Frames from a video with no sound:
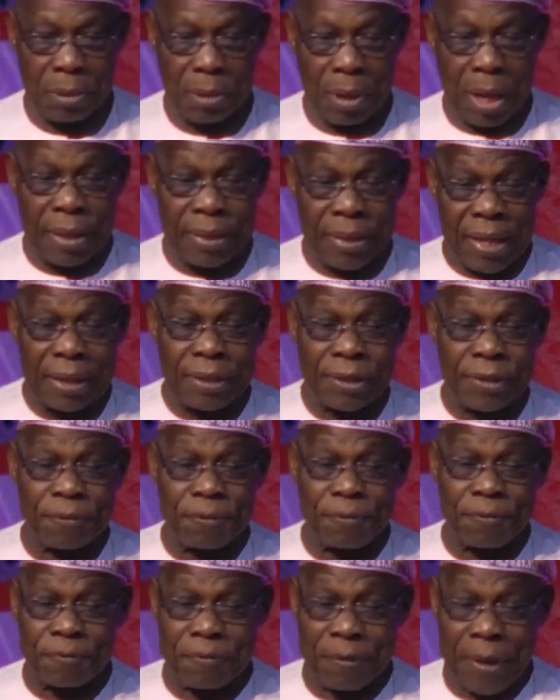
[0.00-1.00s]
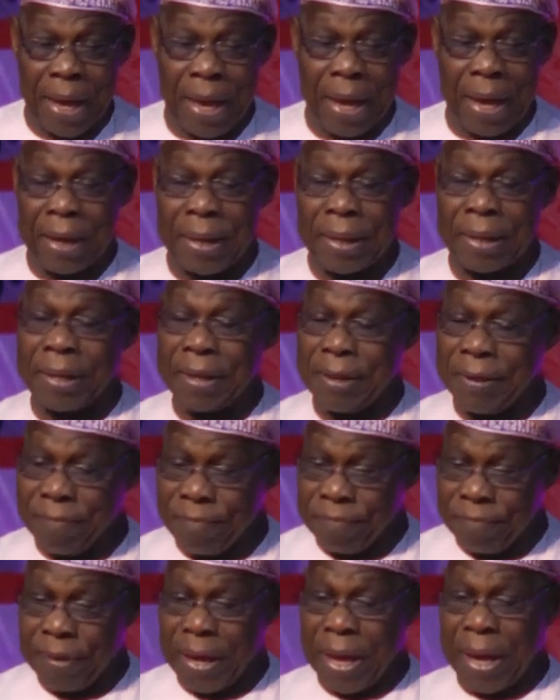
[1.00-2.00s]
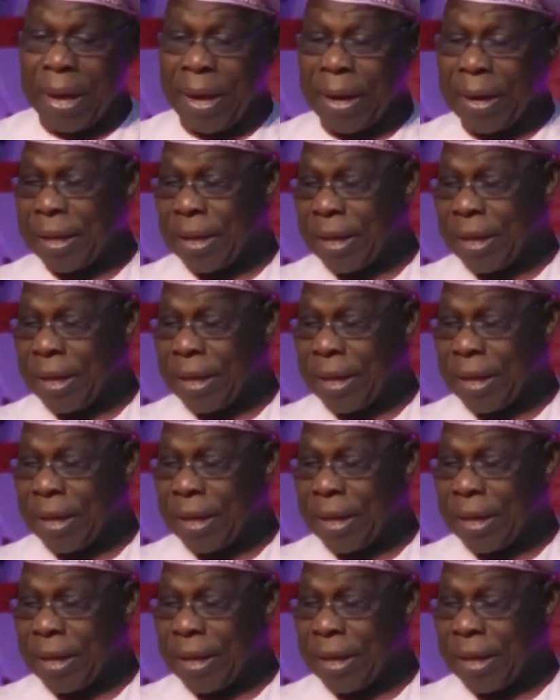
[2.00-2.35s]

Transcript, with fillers: And that is very, very